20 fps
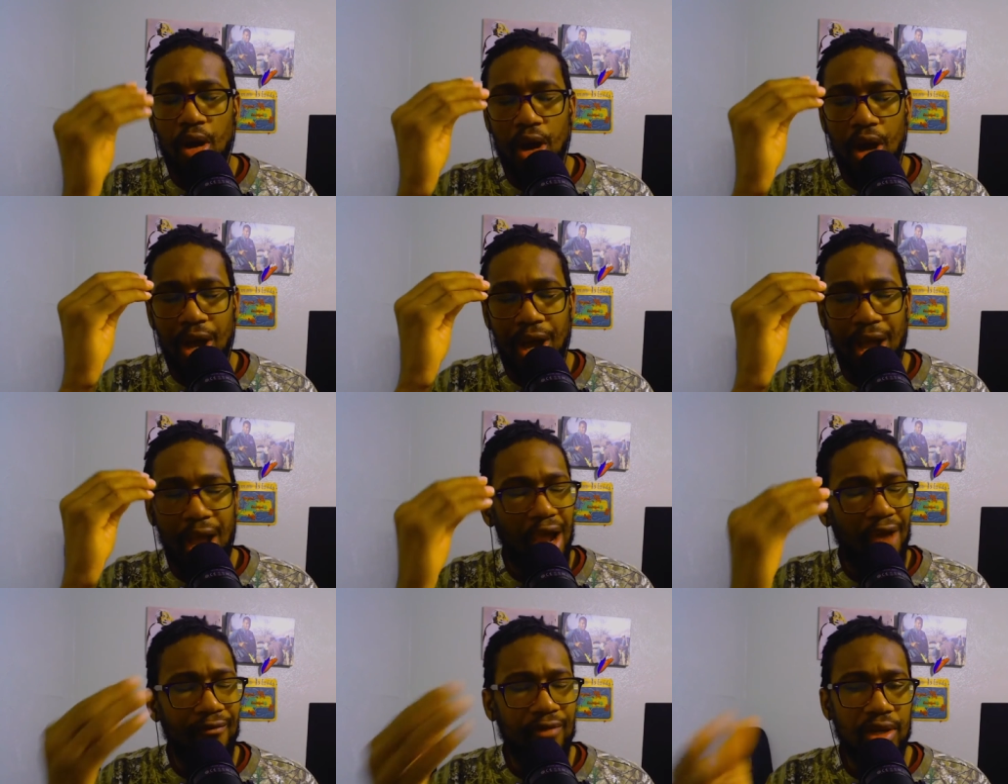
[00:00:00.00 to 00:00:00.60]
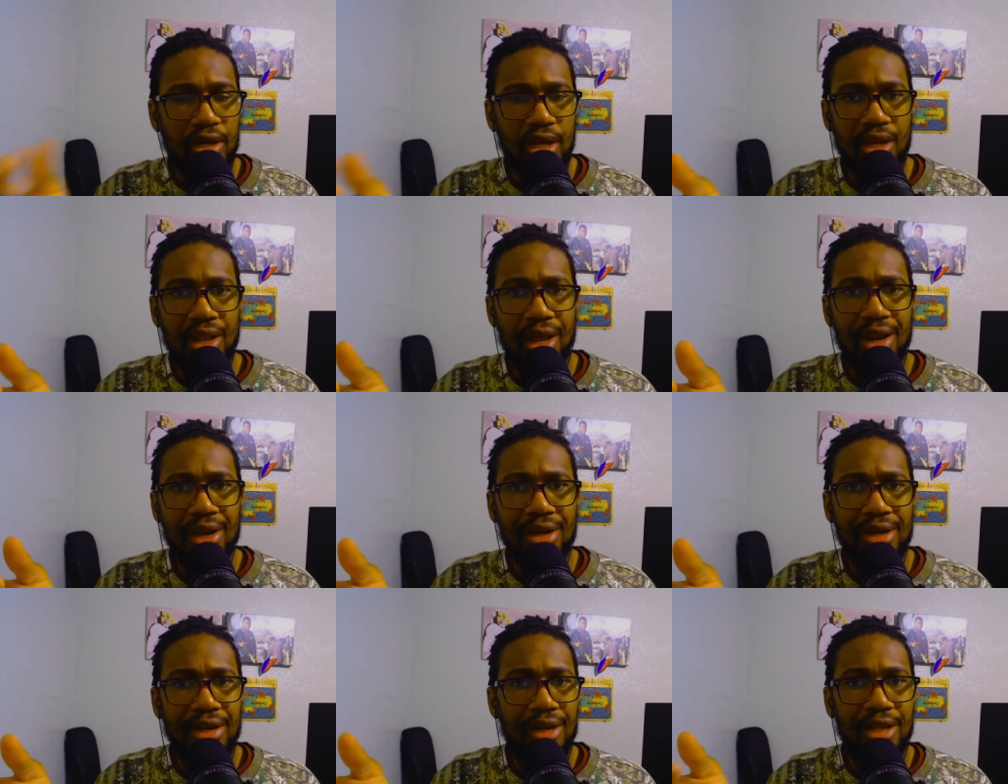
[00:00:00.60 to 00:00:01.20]
However, did
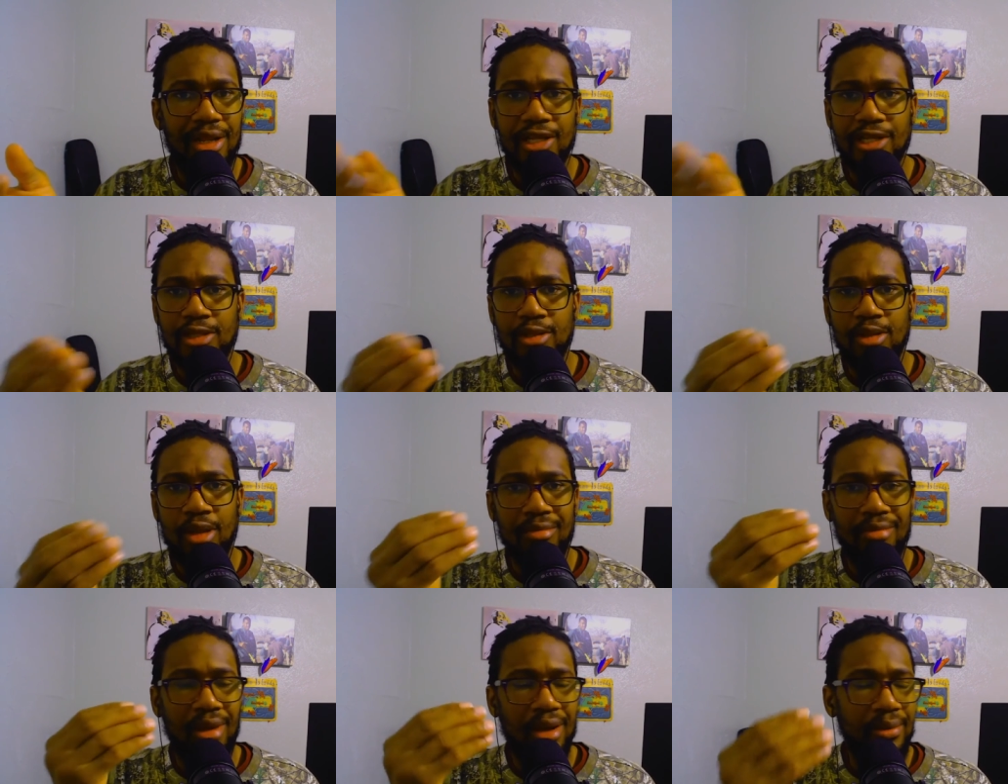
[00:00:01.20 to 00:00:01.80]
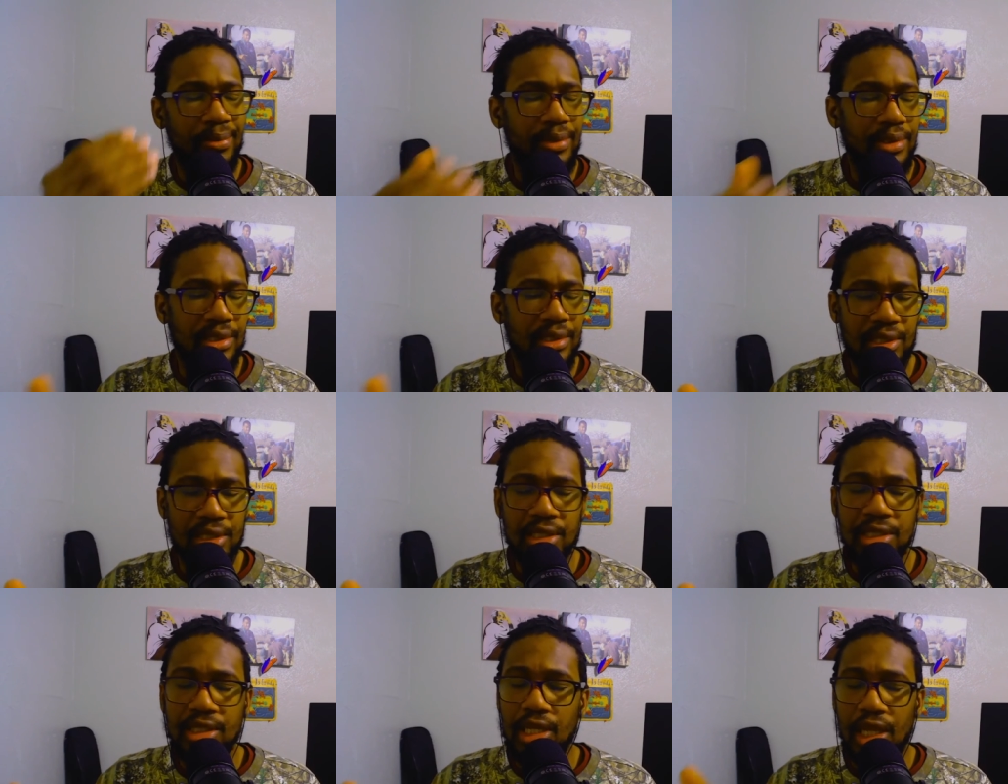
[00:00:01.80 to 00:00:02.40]
that is not my
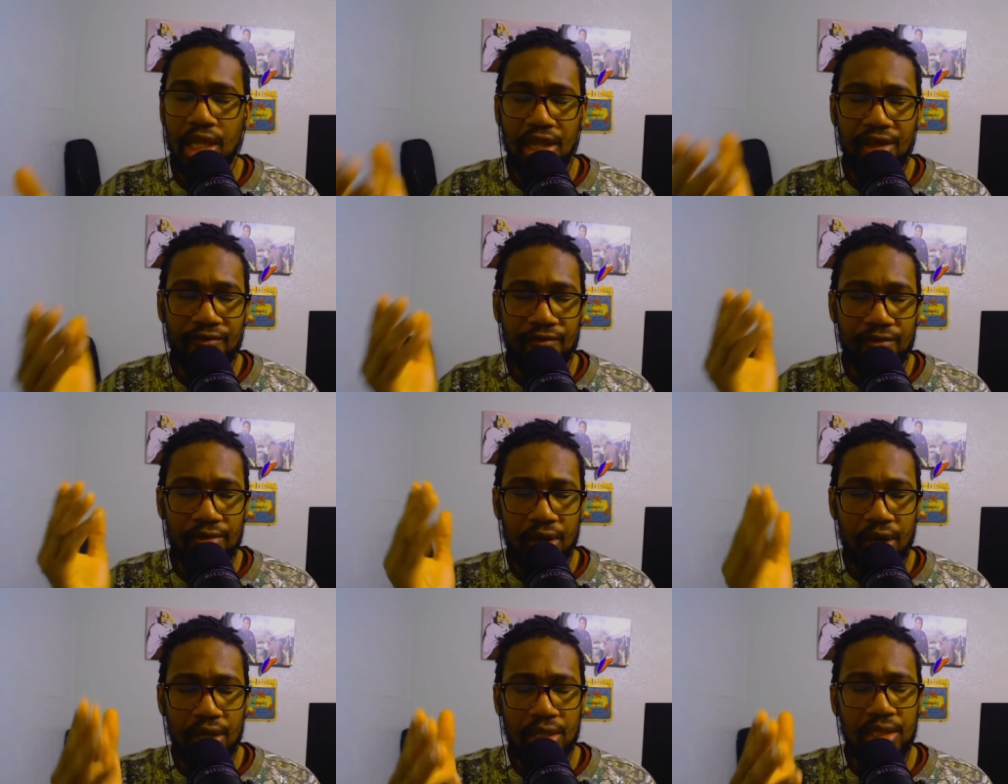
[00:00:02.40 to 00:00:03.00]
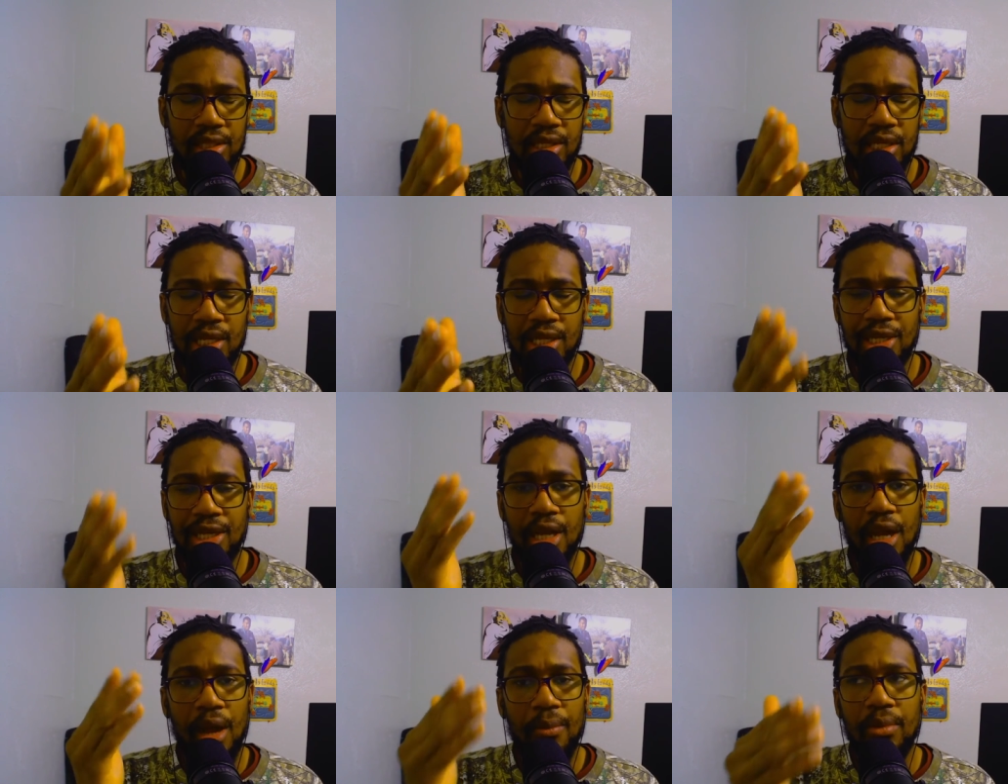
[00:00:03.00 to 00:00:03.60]
business. If God
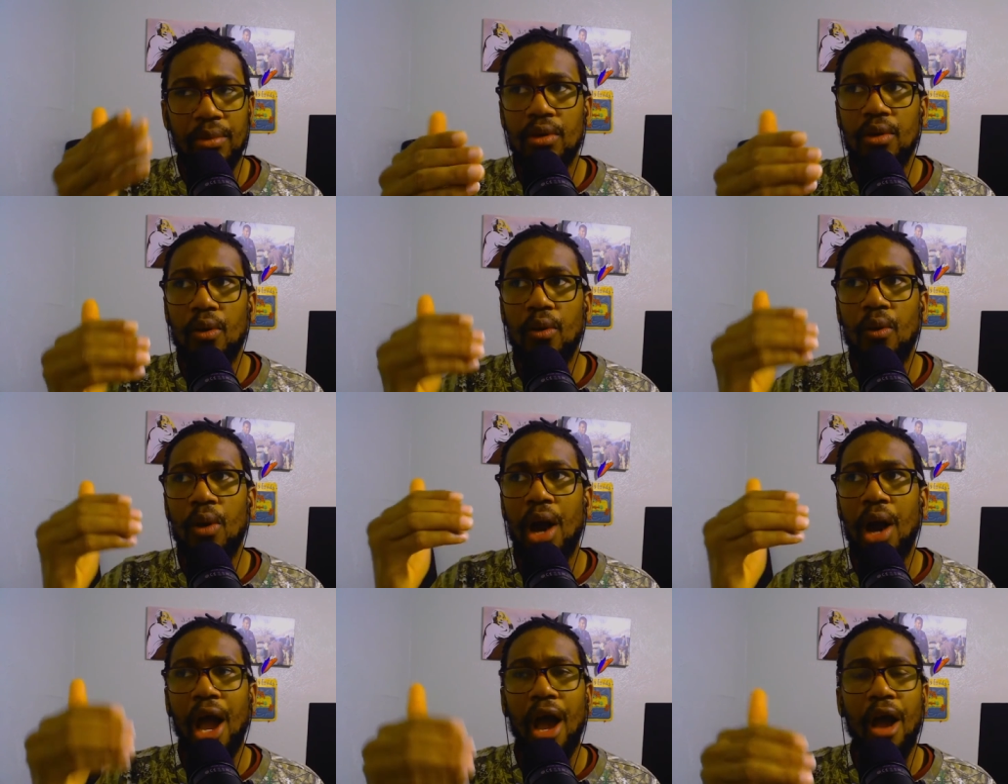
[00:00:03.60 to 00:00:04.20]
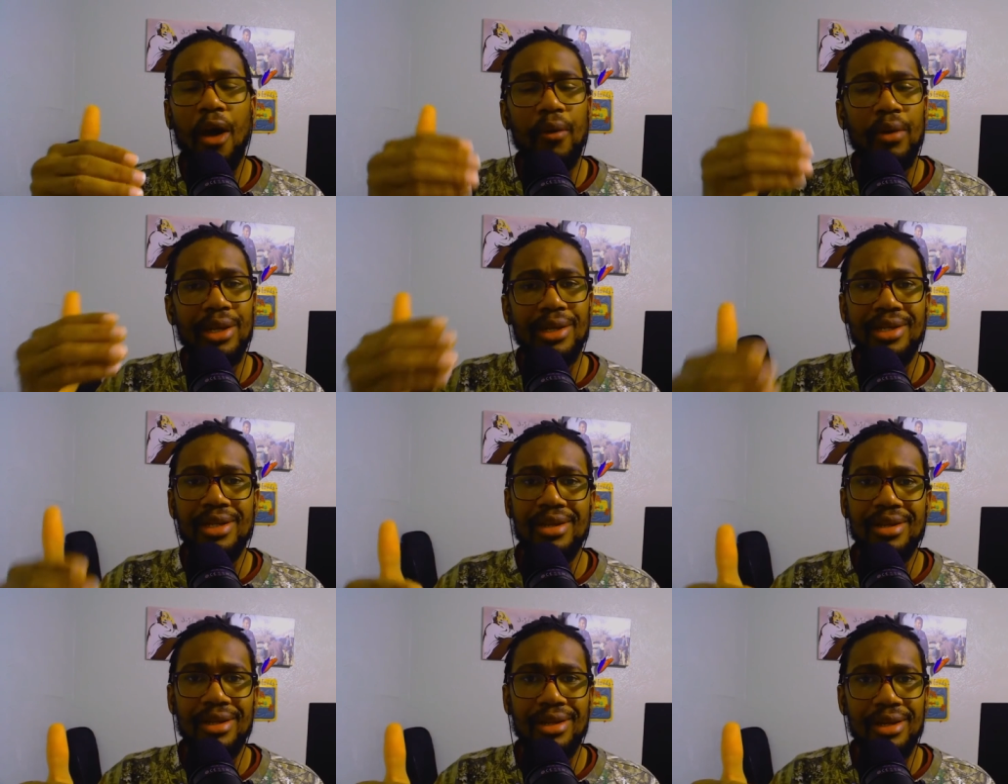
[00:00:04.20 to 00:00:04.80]
didn't tell me how he
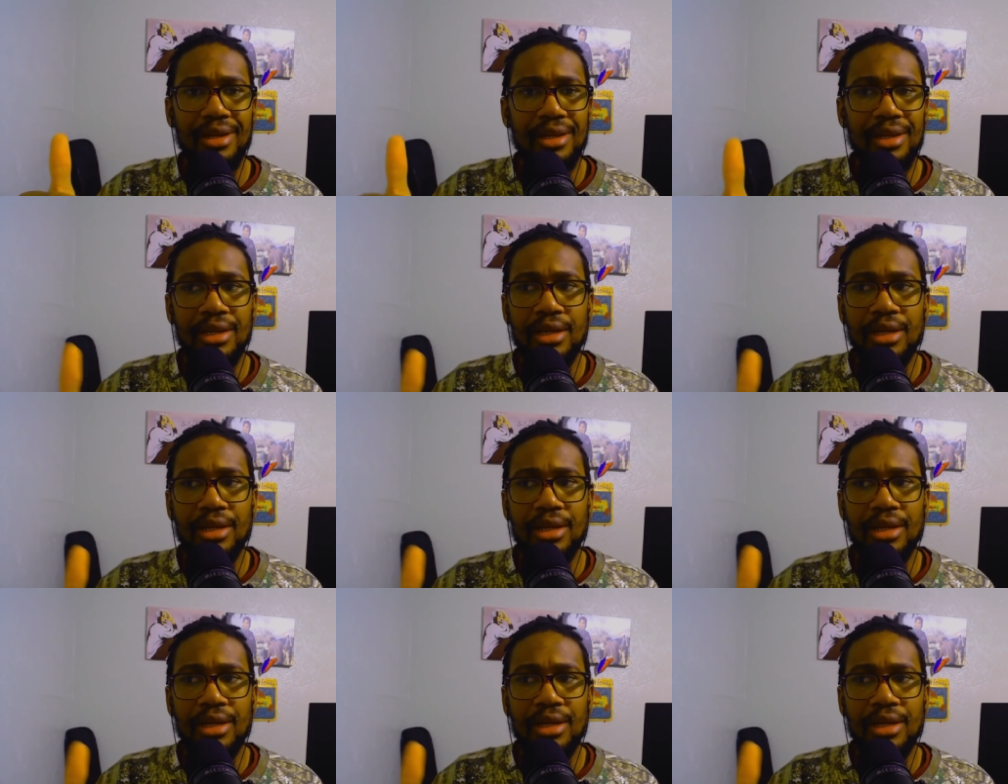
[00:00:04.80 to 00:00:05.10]
did it,